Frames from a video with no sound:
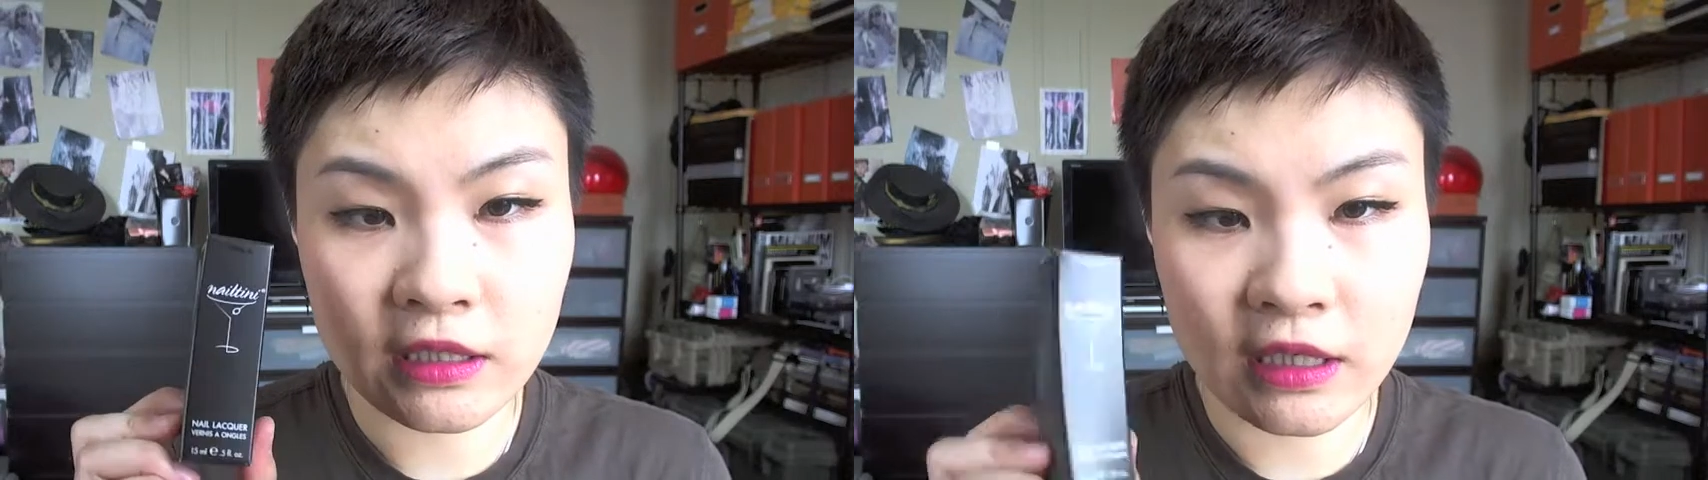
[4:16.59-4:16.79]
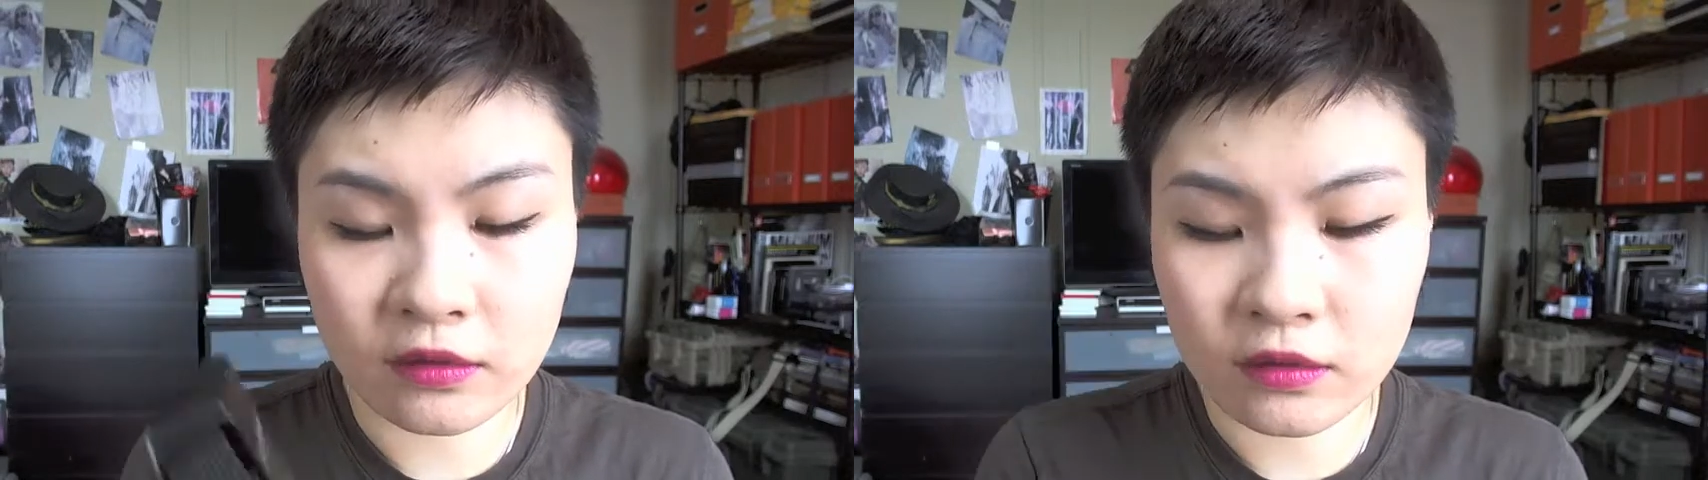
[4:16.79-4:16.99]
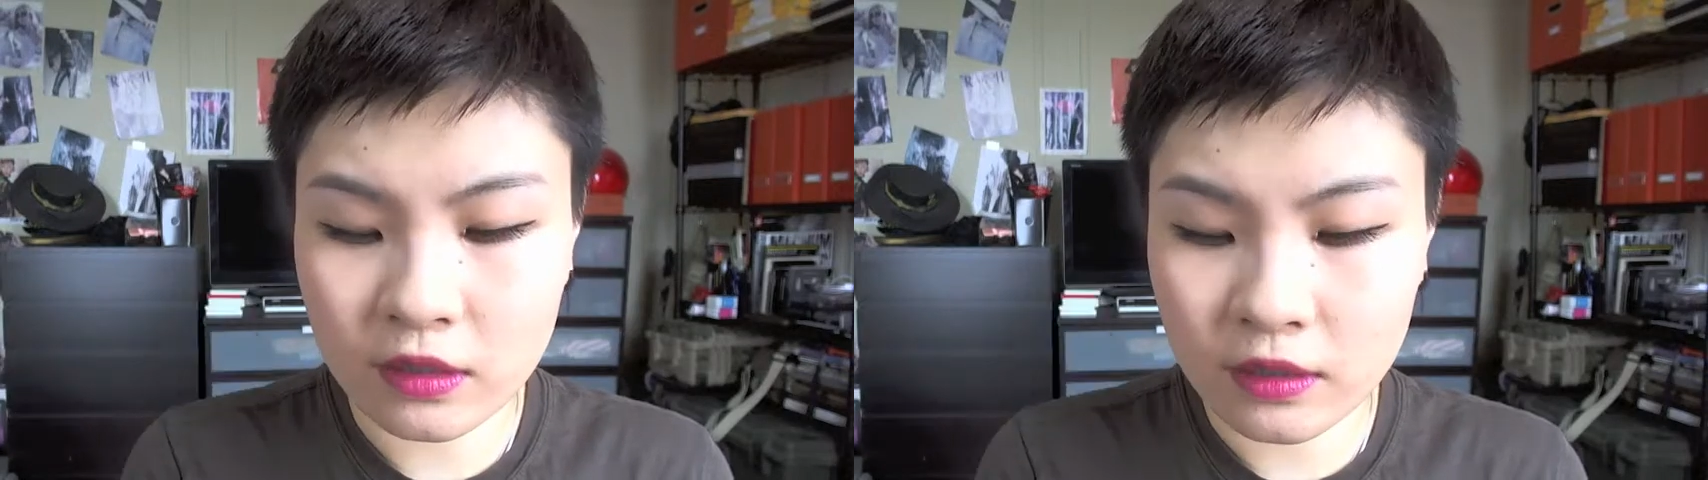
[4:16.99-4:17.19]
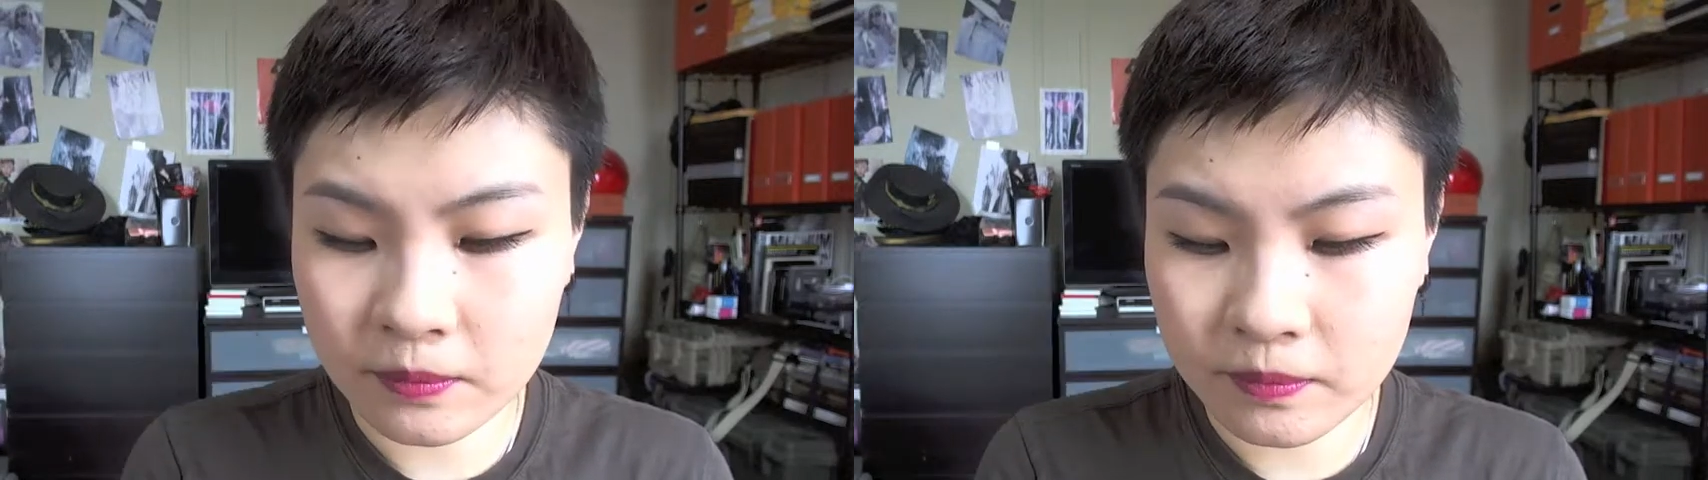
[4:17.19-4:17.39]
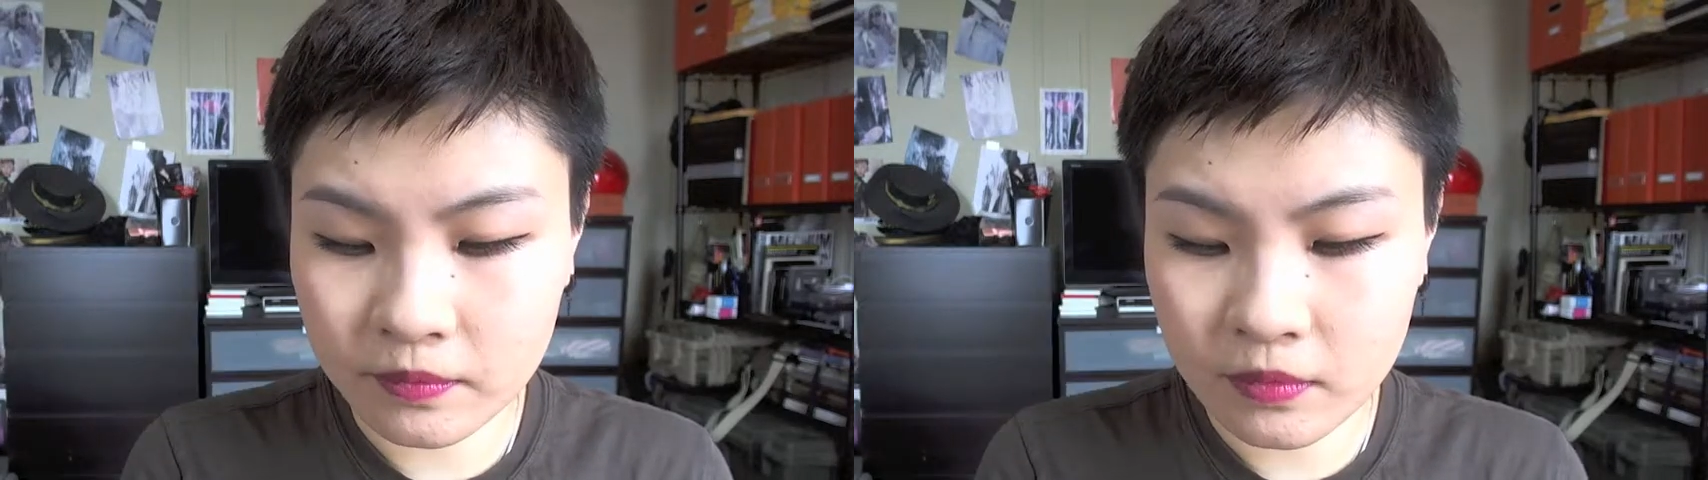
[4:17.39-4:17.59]
now.
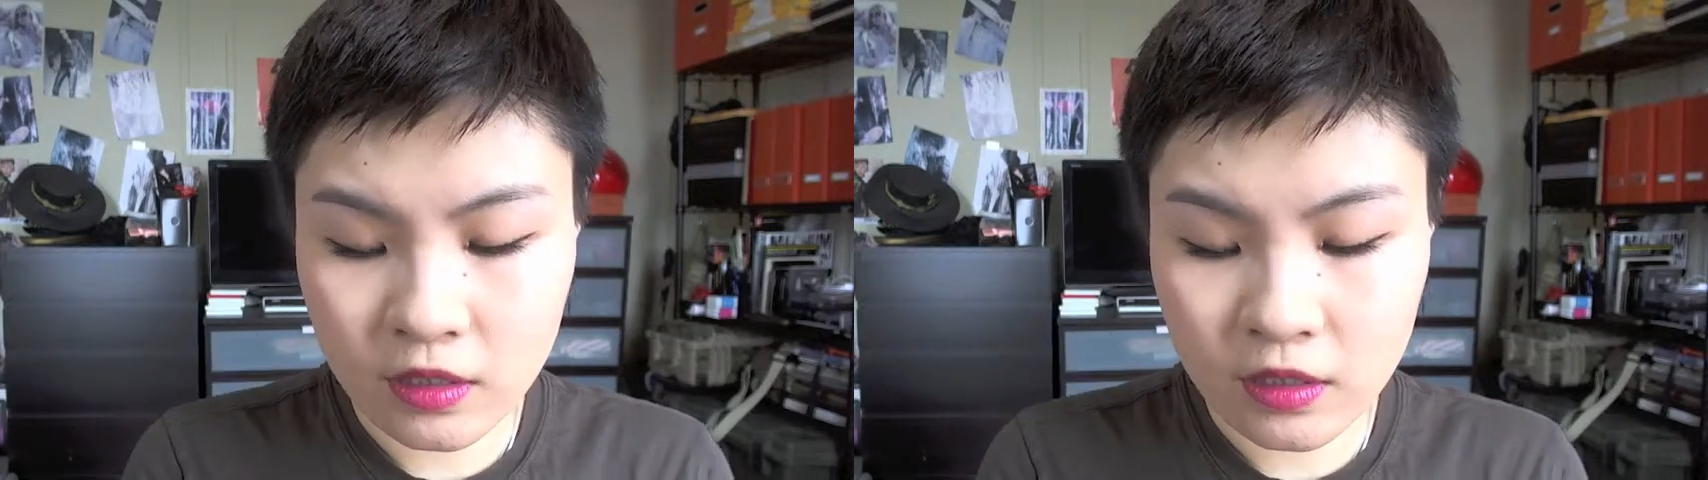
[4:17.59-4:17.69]
Um,